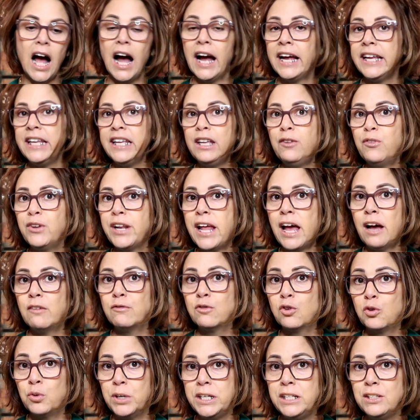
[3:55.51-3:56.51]
I even have
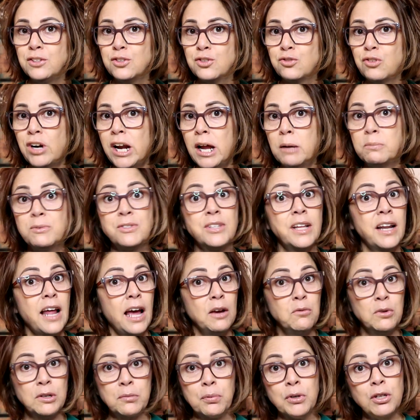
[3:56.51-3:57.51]
green straps that I
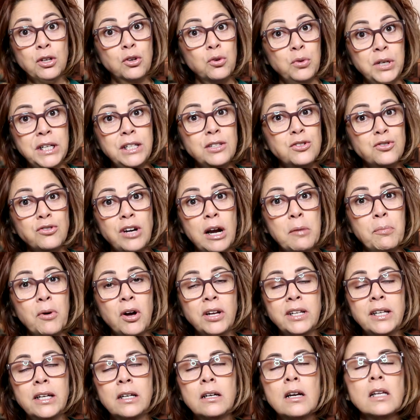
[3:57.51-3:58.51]
would put a green strap
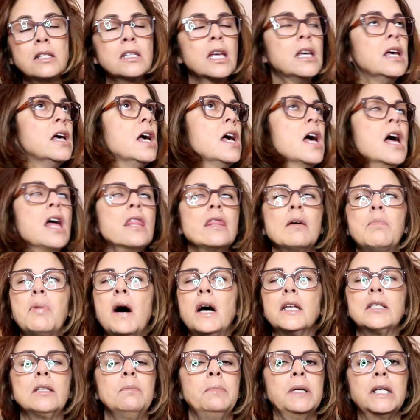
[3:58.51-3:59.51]
on here. The
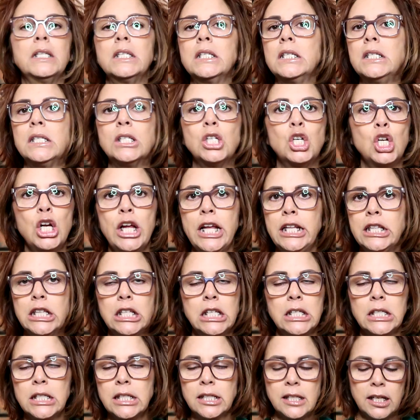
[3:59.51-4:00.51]
possibilities are
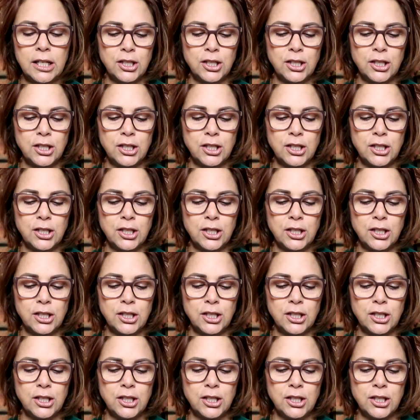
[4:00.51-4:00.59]
endless.